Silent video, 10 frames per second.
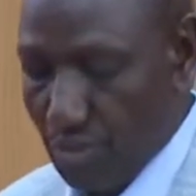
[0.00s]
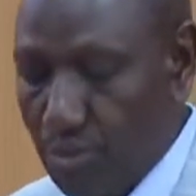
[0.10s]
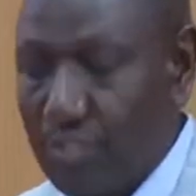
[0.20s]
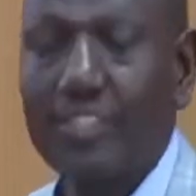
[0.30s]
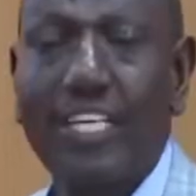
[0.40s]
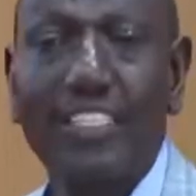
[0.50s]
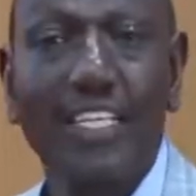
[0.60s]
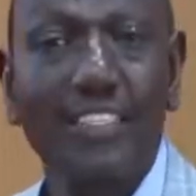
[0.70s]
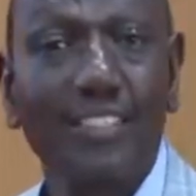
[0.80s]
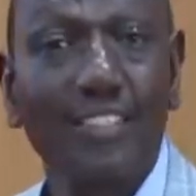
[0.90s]
which
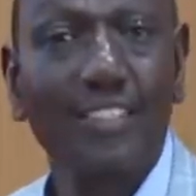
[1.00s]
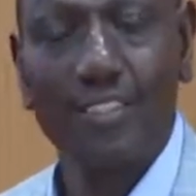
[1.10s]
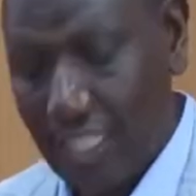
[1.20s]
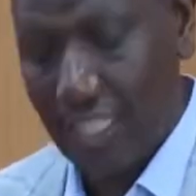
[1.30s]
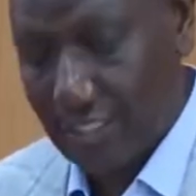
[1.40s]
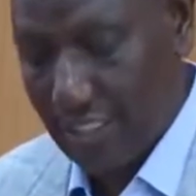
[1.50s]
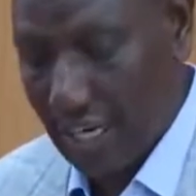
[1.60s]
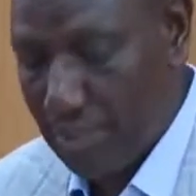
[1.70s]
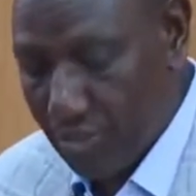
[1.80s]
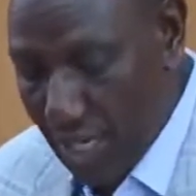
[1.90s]
suggests that
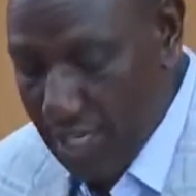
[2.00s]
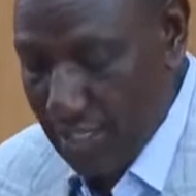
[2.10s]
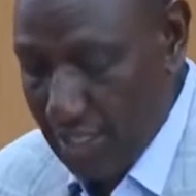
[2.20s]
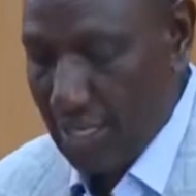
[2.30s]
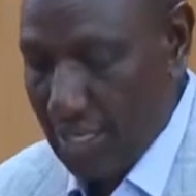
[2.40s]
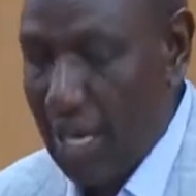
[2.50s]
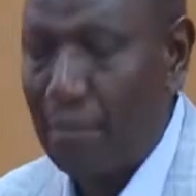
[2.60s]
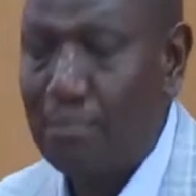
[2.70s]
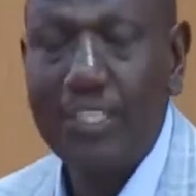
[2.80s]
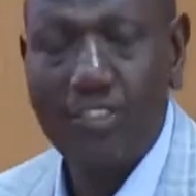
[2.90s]
arbitrary,
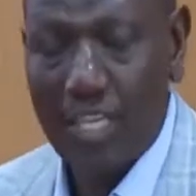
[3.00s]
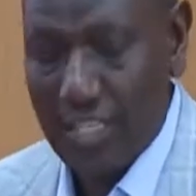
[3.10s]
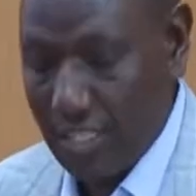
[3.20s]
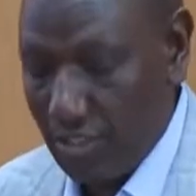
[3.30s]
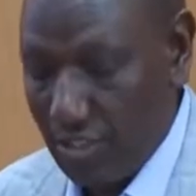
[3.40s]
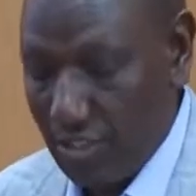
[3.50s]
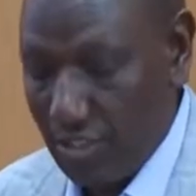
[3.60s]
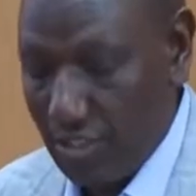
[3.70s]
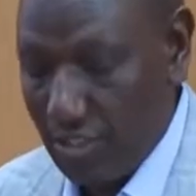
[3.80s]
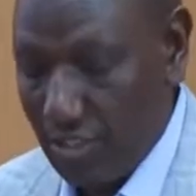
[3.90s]

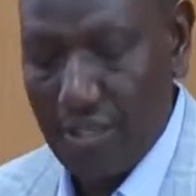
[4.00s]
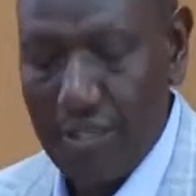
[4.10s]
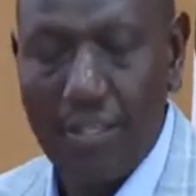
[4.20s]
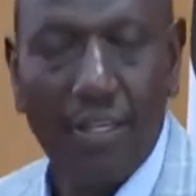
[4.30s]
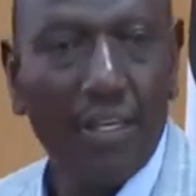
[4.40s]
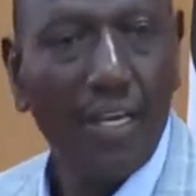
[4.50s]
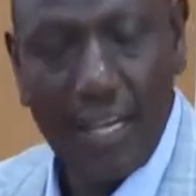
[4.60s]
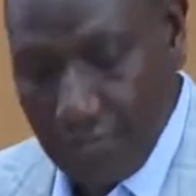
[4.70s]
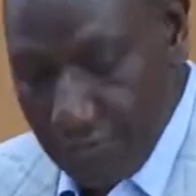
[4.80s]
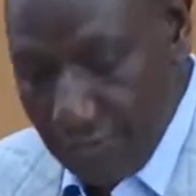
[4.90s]
opaque,
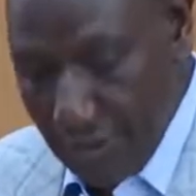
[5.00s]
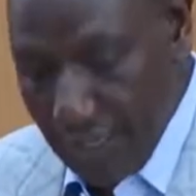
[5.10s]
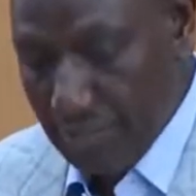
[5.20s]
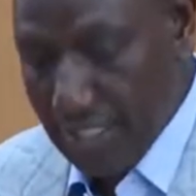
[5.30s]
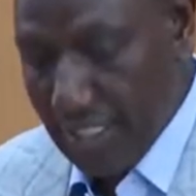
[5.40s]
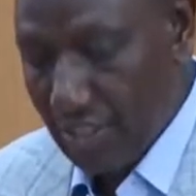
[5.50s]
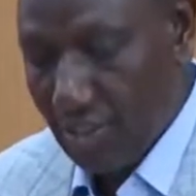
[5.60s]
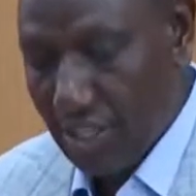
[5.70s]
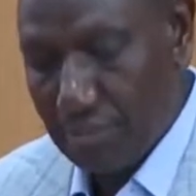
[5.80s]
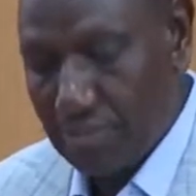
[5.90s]
and fundamentally
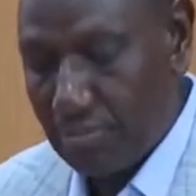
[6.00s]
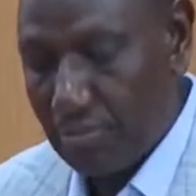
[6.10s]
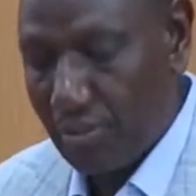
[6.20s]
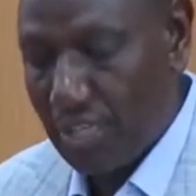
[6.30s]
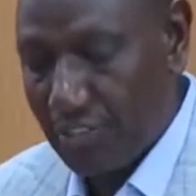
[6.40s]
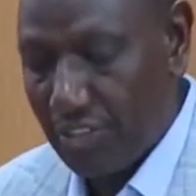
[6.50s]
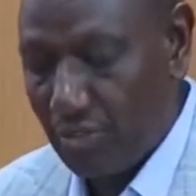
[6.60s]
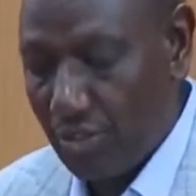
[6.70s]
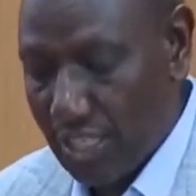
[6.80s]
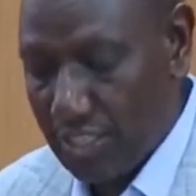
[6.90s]
corruptible revenue
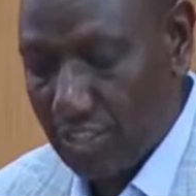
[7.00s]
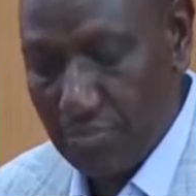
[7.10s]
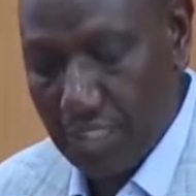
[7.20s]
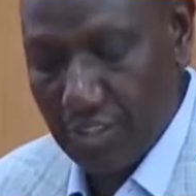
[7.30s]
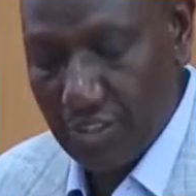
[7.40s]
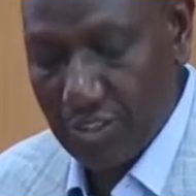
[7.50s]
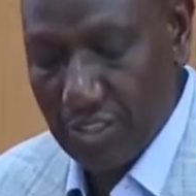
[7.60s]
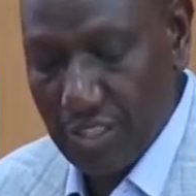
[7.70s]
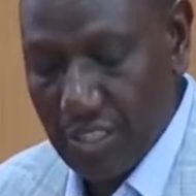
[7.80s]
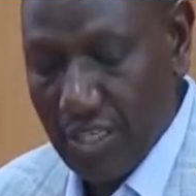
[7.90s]
collection
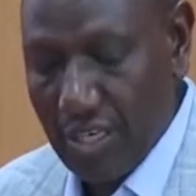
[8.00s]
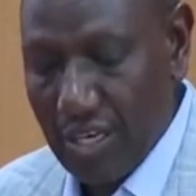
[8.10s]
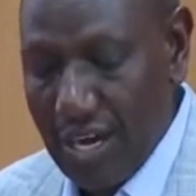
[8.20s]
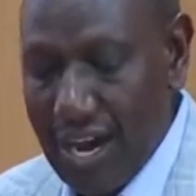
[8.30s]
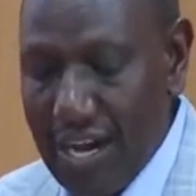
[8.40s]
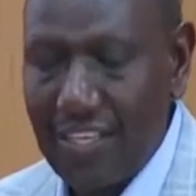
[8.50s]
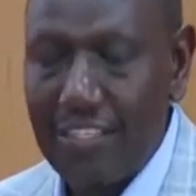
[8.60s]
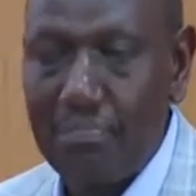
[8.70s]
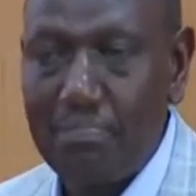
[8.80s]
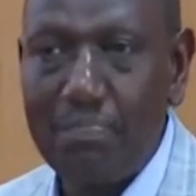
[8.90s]
methods are
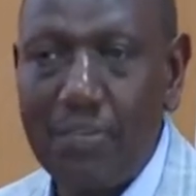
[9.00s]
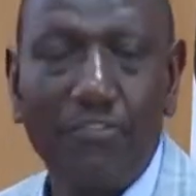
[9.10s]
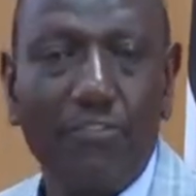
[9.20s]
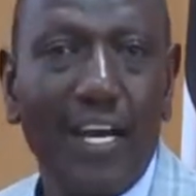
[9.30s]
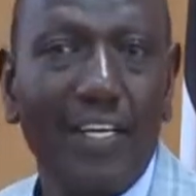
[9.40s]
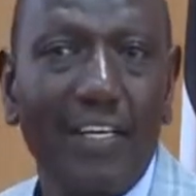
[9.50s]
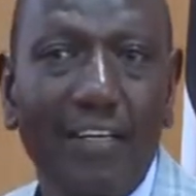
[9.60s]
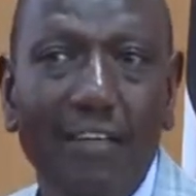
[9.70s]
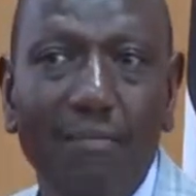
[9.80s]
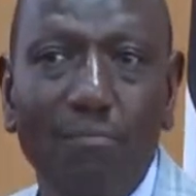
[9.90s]
the preferred
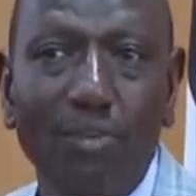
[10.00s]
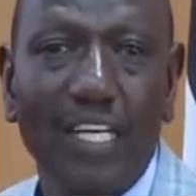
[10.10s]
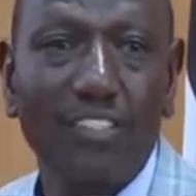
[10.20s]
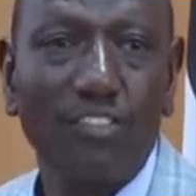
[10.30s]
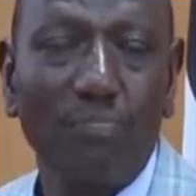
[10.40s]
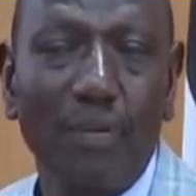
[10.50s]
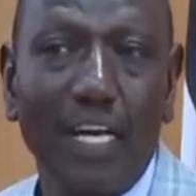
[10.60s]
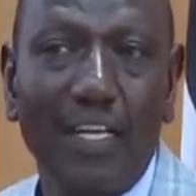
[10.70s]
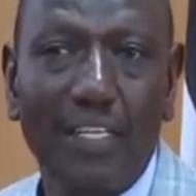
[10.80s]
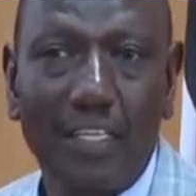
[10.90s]
modus
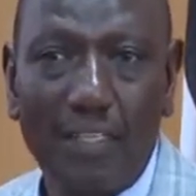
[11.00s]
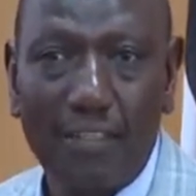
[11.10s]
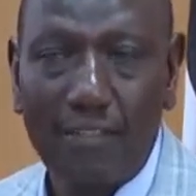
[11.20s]
operandi.